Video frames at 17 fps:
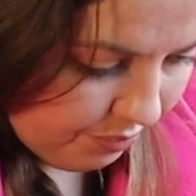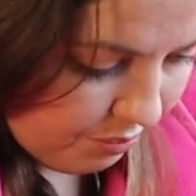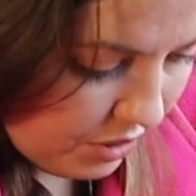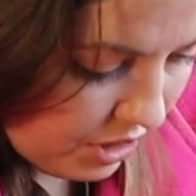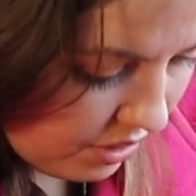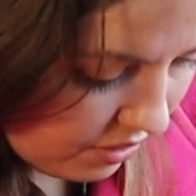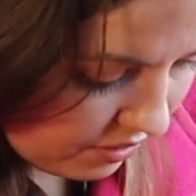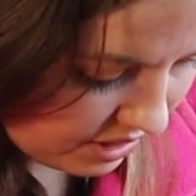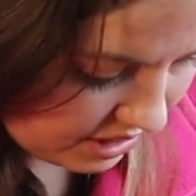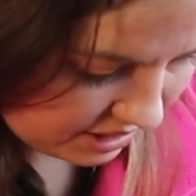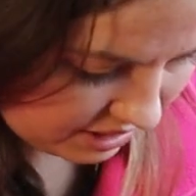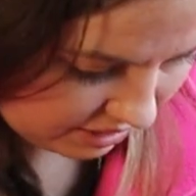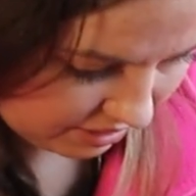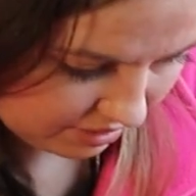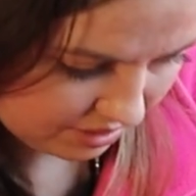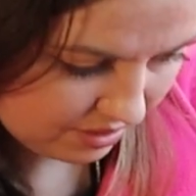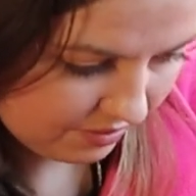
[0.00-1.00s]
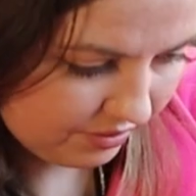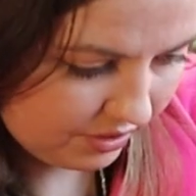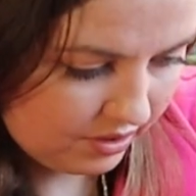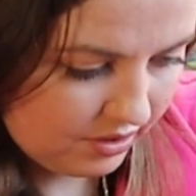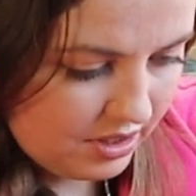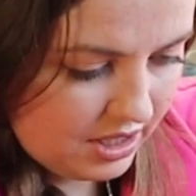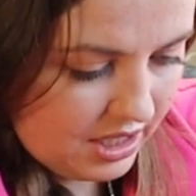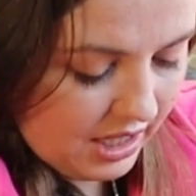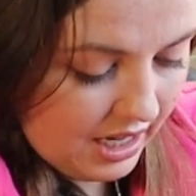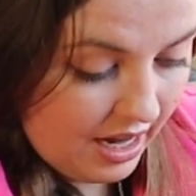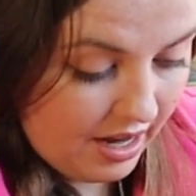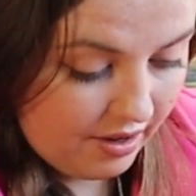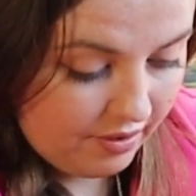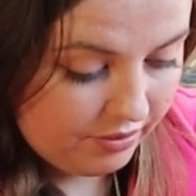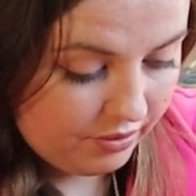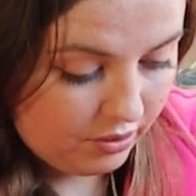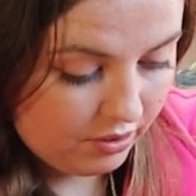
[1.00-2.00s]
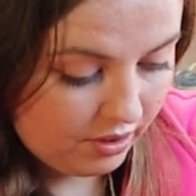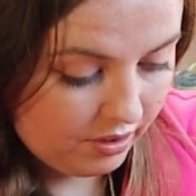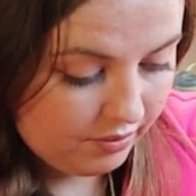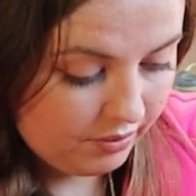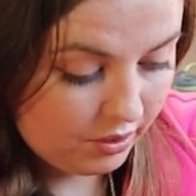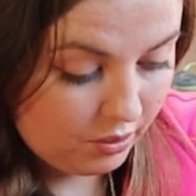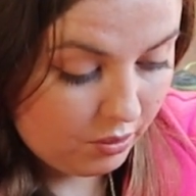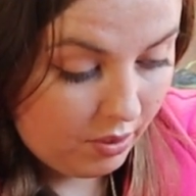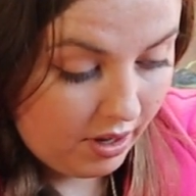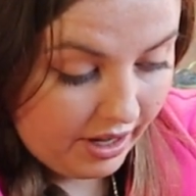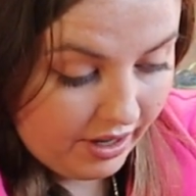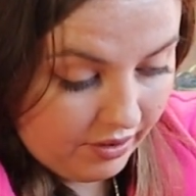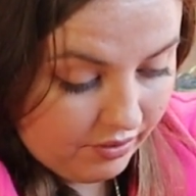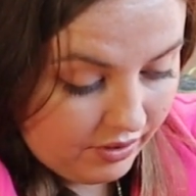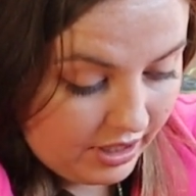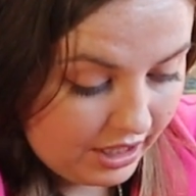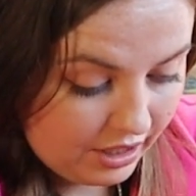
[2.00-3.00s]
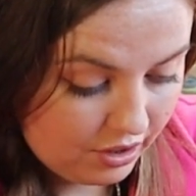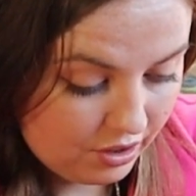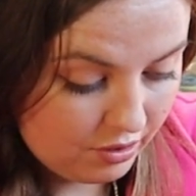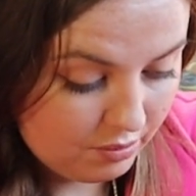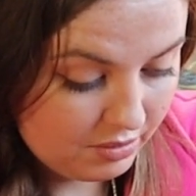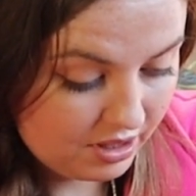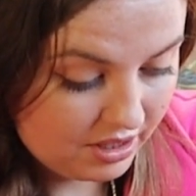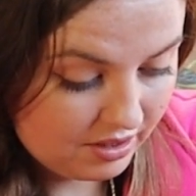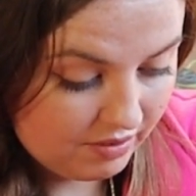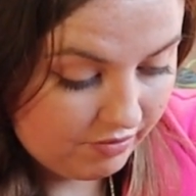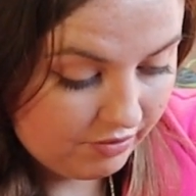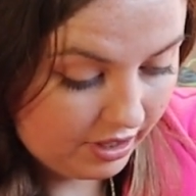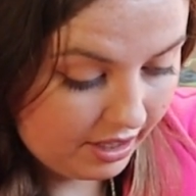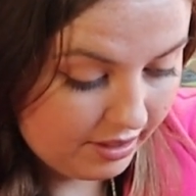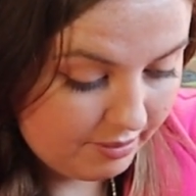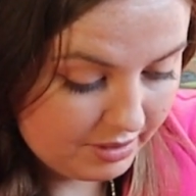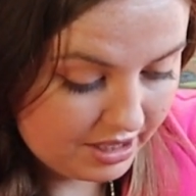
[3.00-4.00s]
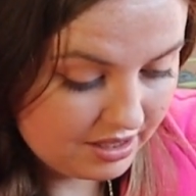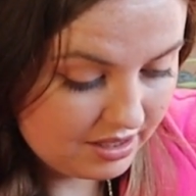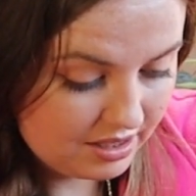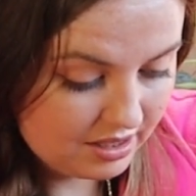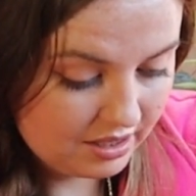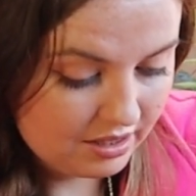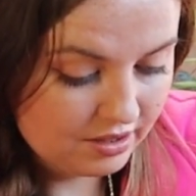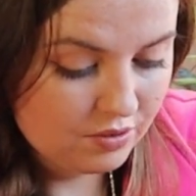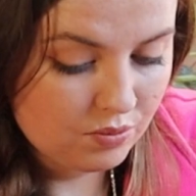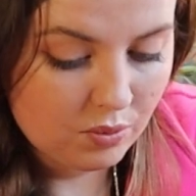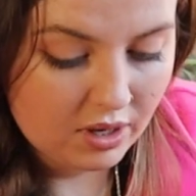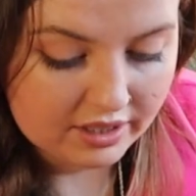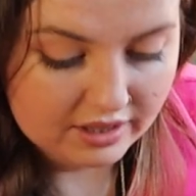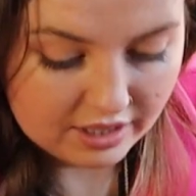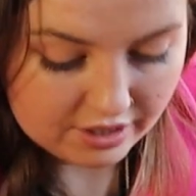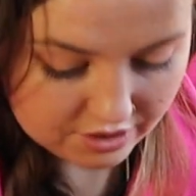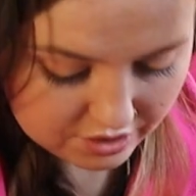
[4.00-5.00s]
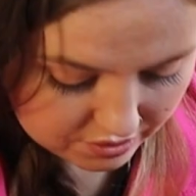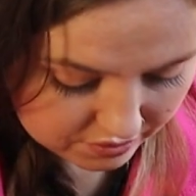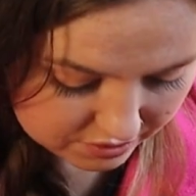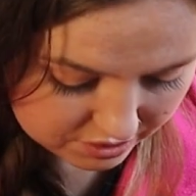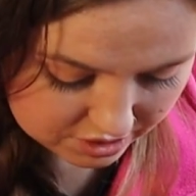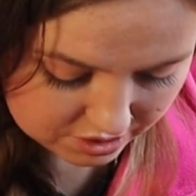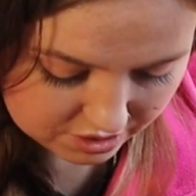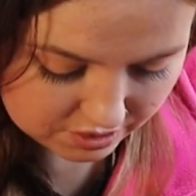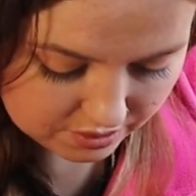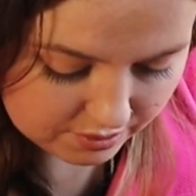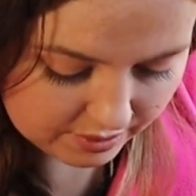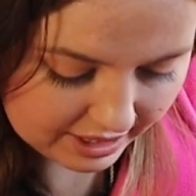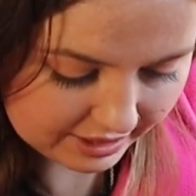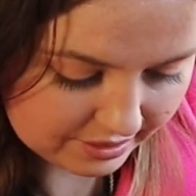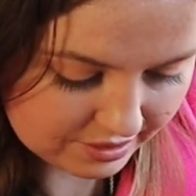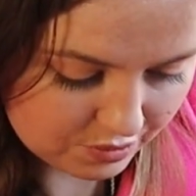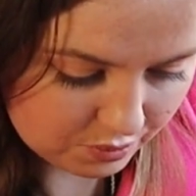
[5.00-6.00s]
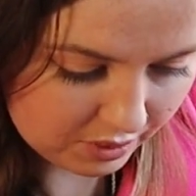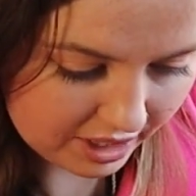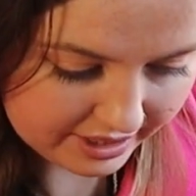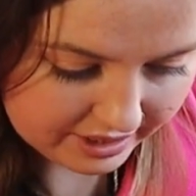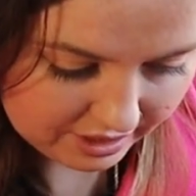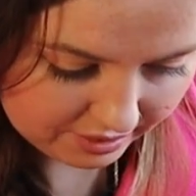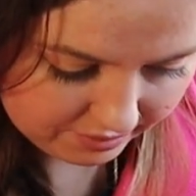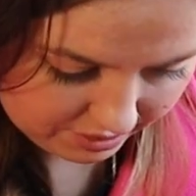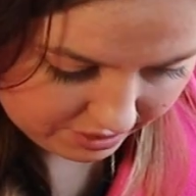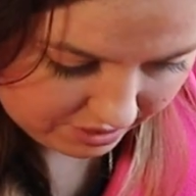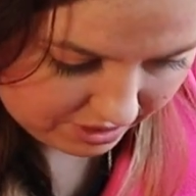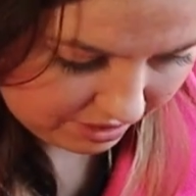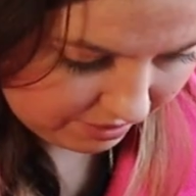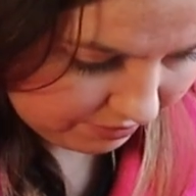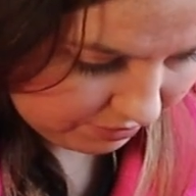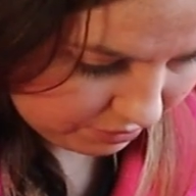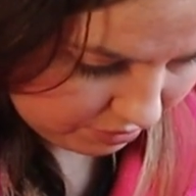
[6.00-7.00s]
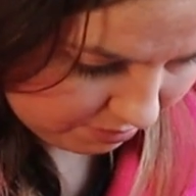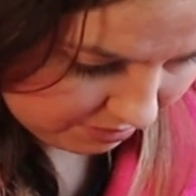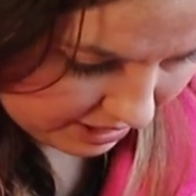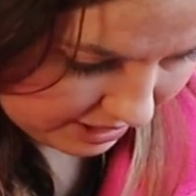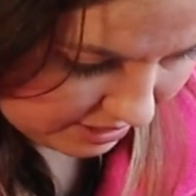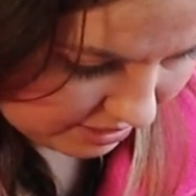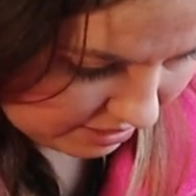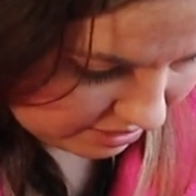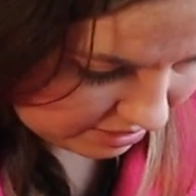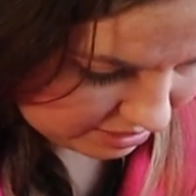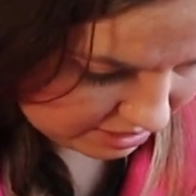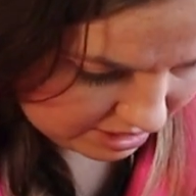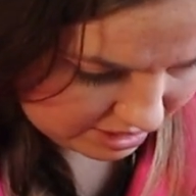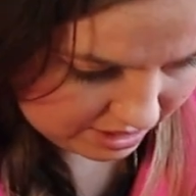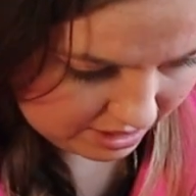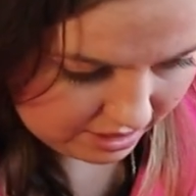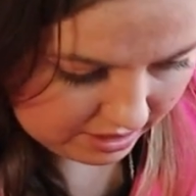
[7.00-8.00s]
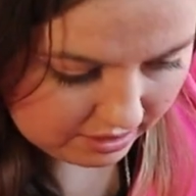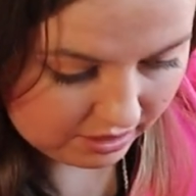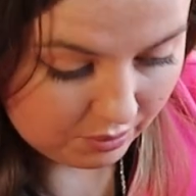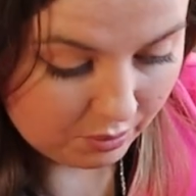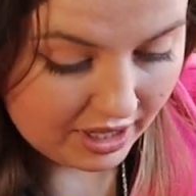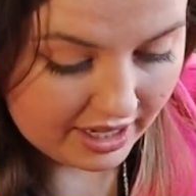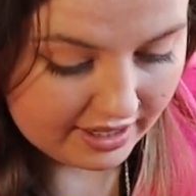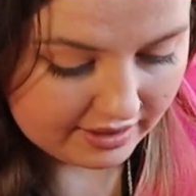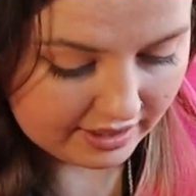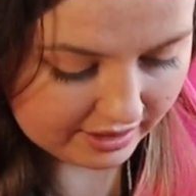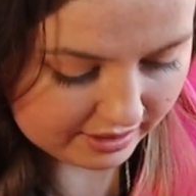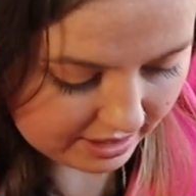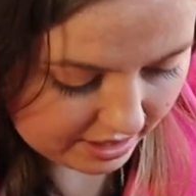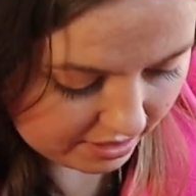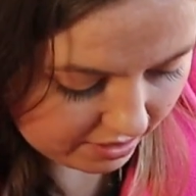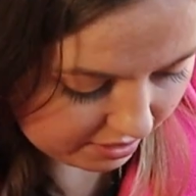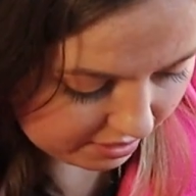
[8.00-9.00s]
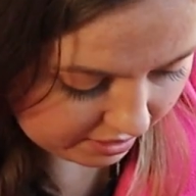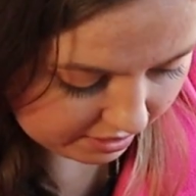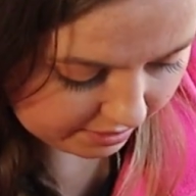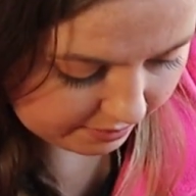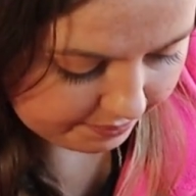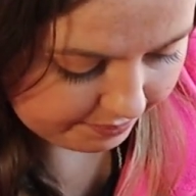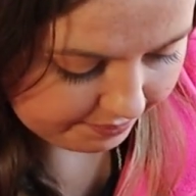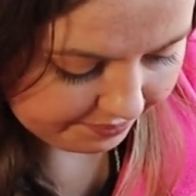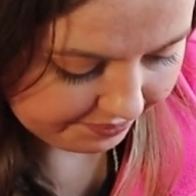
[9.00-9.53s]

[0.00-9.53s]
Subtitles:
begonias that are difficult to care for require really humid environments. It's what they're used to, and it's why their roots are formulated the way that they are.